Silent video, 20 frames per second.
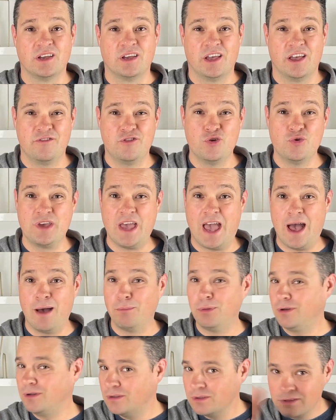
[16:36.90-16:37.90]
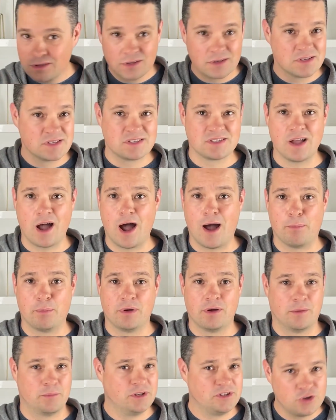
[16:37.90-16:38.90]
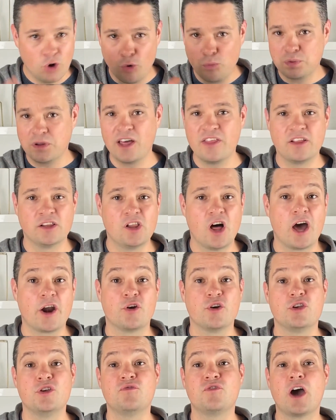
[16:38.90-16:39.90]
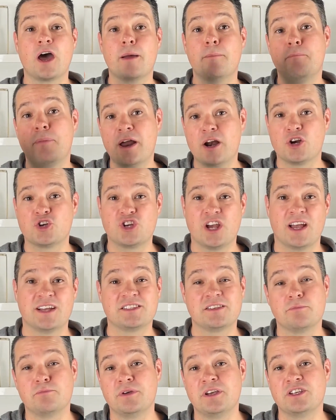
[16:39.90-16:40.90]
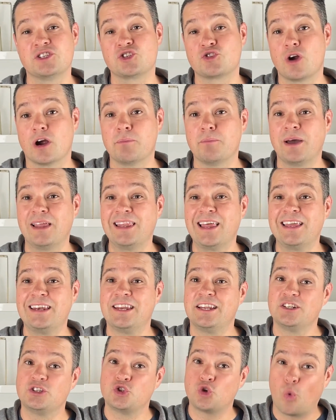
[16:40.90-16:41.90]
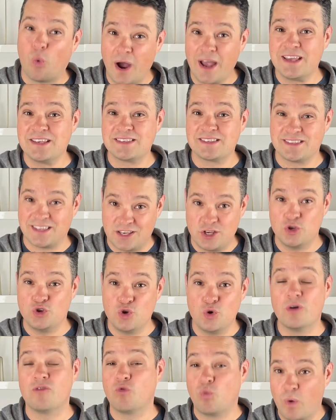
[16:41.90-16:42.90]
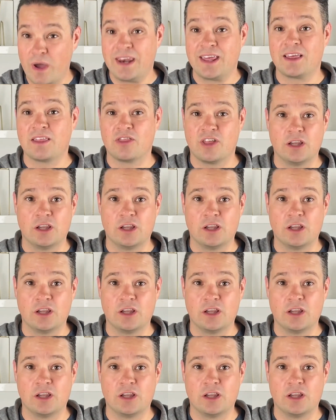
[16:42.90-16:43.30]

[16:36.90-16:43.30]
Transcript: If you gamble, stop. I mean, don't play the lottery. You've got a better chance of being struck by lightning twice than you do of winning the